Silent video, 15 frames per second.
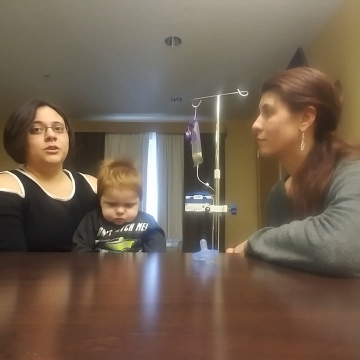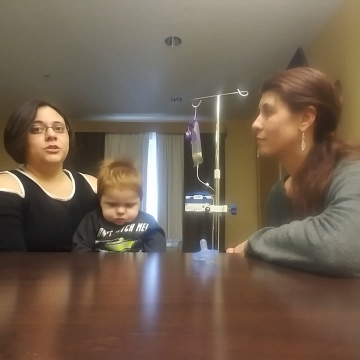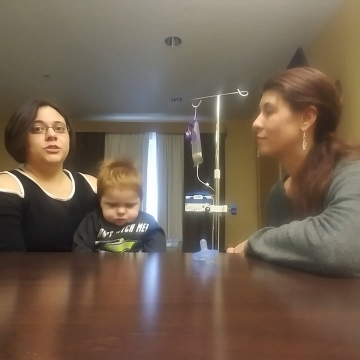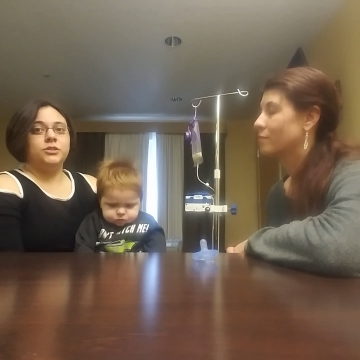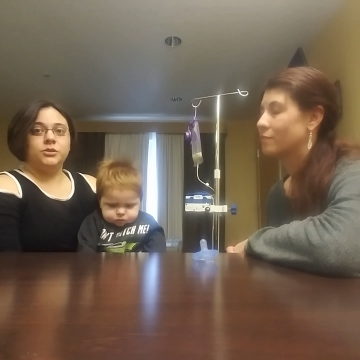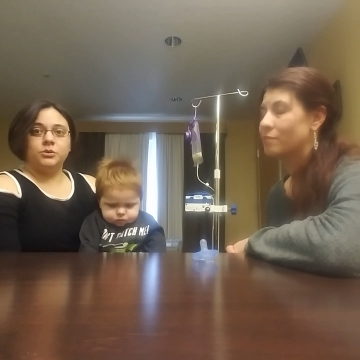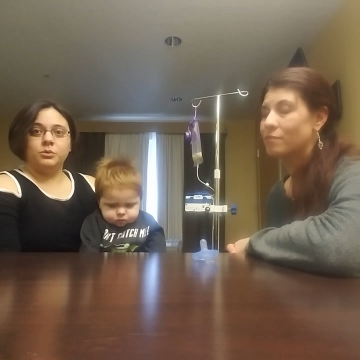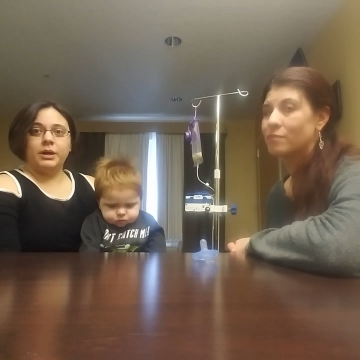
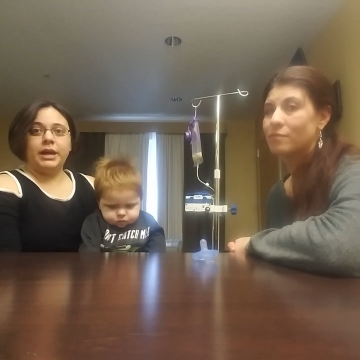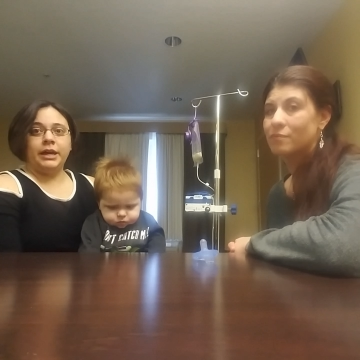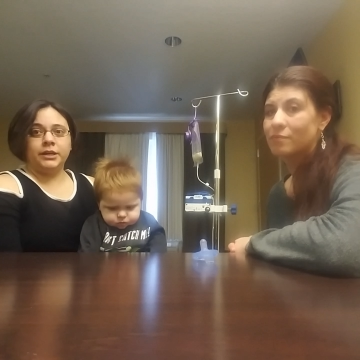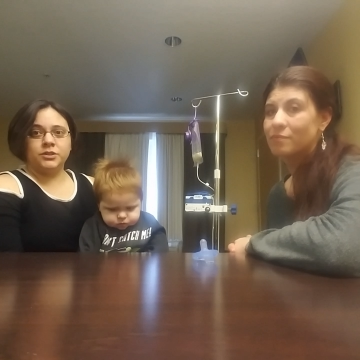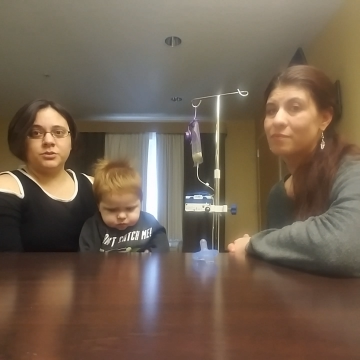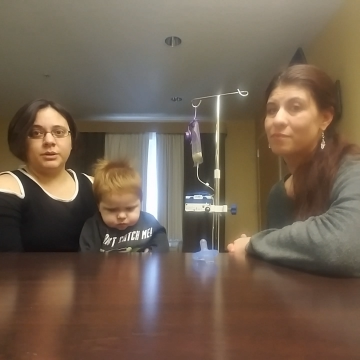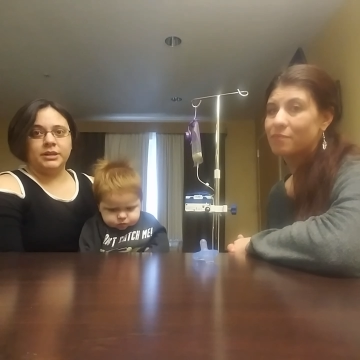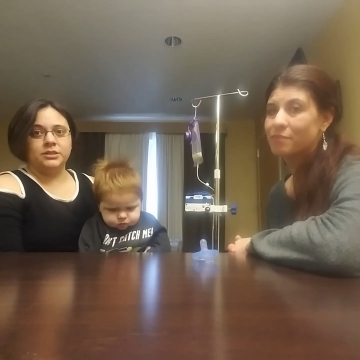Speaker 1: Do
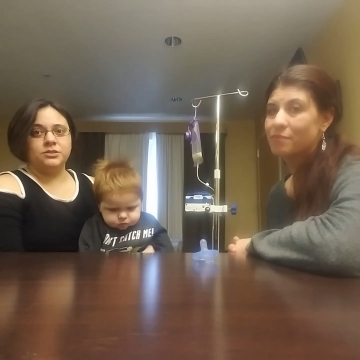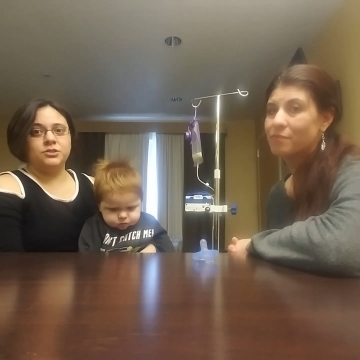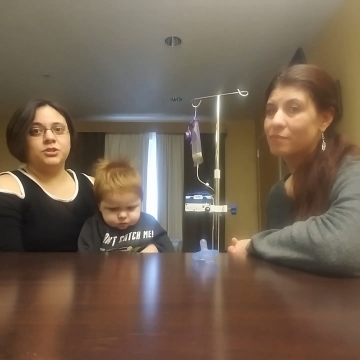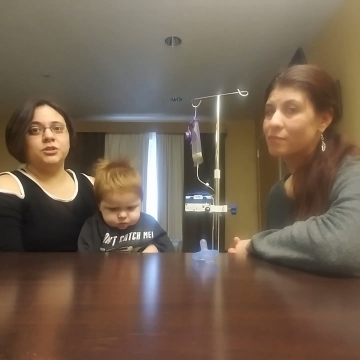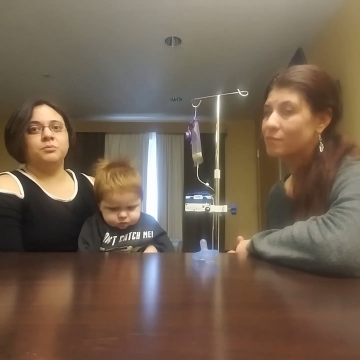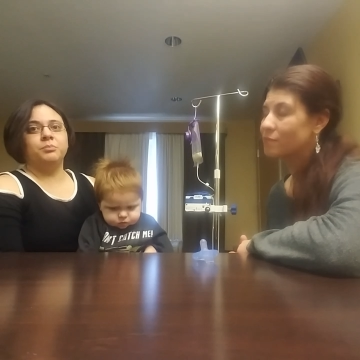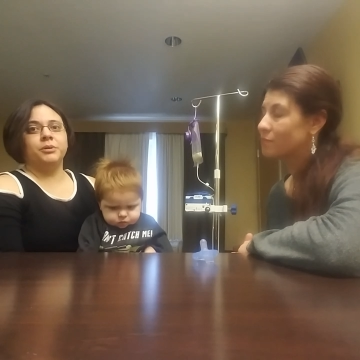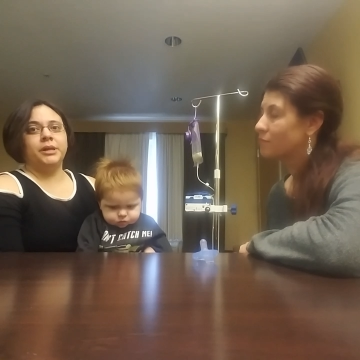x-rays, do
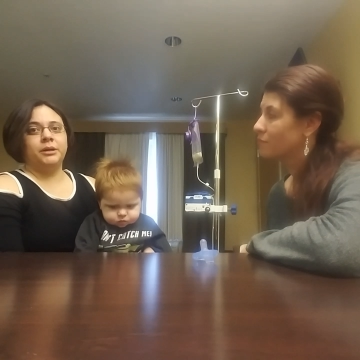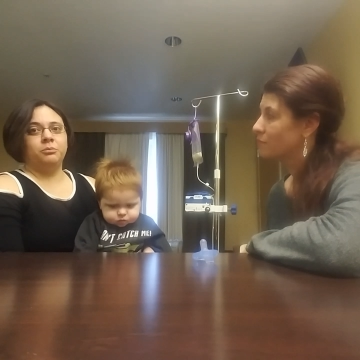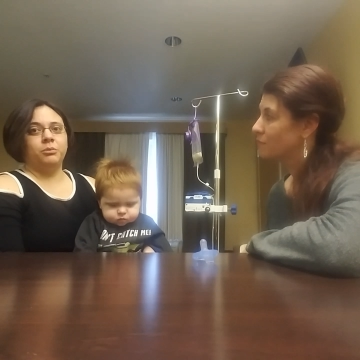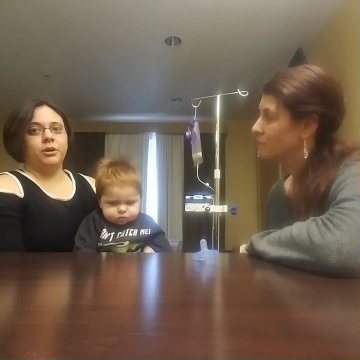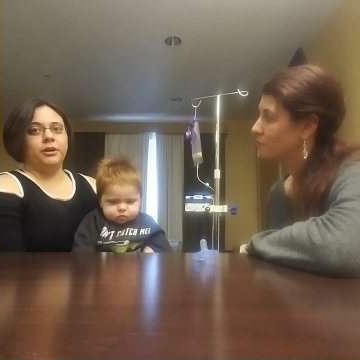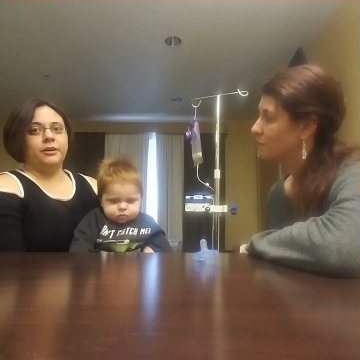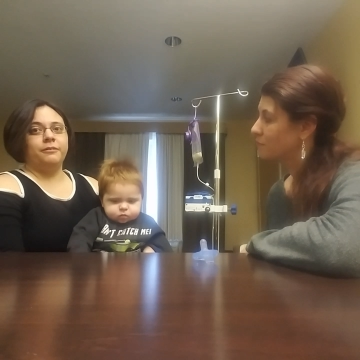blood work,